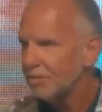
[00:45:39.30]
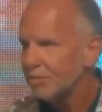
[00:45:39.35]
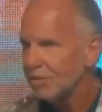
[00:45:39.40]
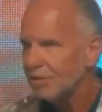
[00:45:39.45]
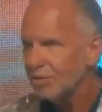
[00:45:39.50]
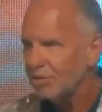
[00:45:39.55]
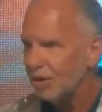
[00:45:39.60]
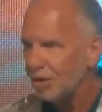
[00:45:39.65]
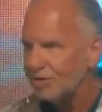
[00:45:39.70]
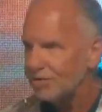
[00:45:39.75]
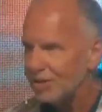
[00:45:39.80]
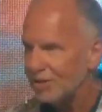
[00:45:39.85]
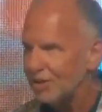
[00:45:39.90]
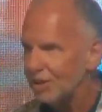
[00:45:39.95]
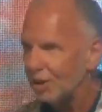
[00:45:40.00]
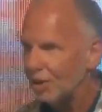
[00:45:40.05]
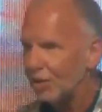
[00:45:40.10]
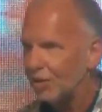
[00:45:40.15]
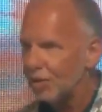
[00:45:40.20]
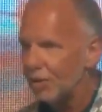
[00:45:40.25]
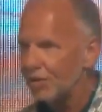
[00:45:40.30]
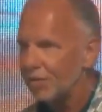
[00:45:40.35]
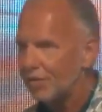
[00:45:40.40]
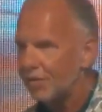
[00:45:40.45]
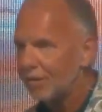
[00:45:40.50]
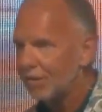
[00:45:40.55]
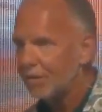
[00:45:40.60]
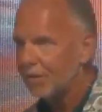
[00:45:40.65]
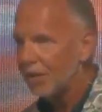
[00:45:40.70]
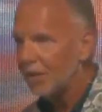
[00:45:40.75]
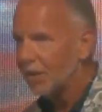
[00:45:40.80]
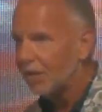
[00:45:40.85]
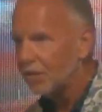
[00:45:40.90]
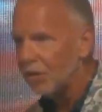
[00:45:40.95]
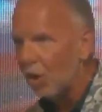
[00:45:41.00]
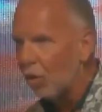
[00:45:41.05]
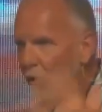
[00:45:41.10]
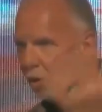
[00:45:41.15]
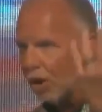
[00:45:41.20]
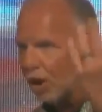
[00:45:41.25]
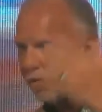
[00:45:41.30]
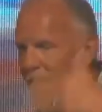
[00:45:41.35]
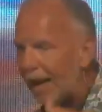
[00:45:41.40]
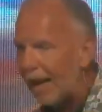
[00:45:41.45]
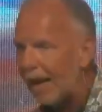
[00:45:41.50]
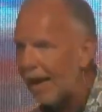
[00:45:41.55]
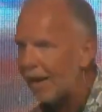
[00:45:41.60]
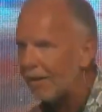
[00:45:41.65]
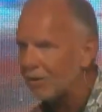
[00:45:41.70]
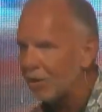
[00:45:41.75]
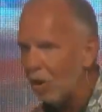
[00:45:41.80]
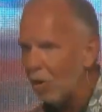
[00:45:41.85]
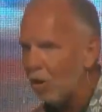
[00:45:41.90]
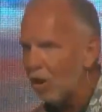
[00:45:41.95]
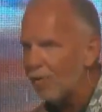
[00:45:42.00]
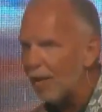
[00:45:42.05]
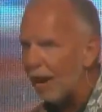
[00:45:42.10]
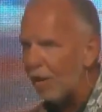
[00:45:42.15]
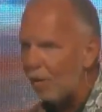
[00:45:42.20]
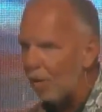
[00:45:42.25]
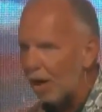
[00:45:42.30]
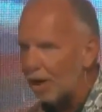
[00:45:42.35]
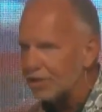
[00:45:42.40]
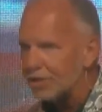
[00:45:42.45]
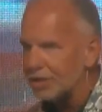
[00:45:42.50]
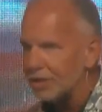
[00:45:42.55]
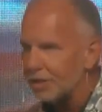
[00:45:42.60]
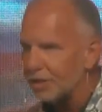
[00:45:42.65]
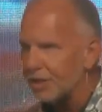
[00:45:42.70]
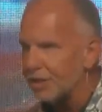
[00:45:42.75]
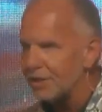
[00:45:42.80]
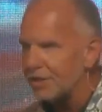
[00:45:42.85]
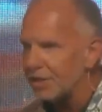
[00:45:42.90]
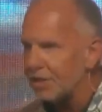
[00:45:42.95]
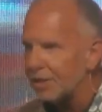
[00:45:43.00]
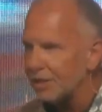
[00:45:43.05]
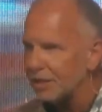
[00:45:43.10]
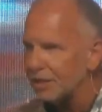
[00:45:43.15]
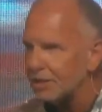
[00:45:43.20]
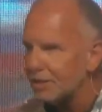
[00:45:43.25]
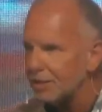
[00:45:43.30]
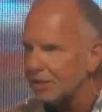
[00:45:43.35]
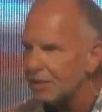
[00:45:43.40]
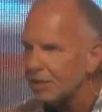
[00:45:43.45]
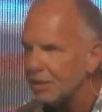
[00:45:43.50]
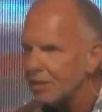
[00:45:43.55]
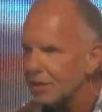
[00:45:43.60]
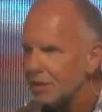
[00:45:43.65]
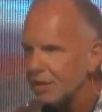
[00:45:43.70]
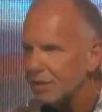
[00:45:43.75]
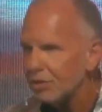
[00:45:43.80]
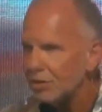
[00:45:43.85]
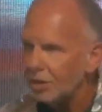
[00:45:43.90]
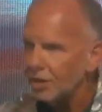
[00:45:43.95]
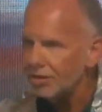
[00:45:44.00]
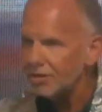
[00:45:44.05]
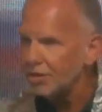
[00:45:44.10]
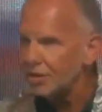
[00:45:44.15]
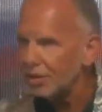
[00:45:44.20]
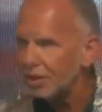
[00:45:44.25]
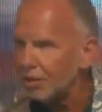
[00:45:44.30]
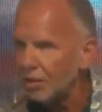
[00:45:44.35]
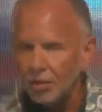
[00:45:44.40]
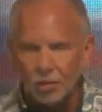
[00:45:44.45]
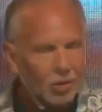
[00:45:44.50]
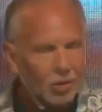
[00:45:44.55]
Trust in the Lord. Don't worry about, don't worry about Washington, D.C. Trust in the Lord.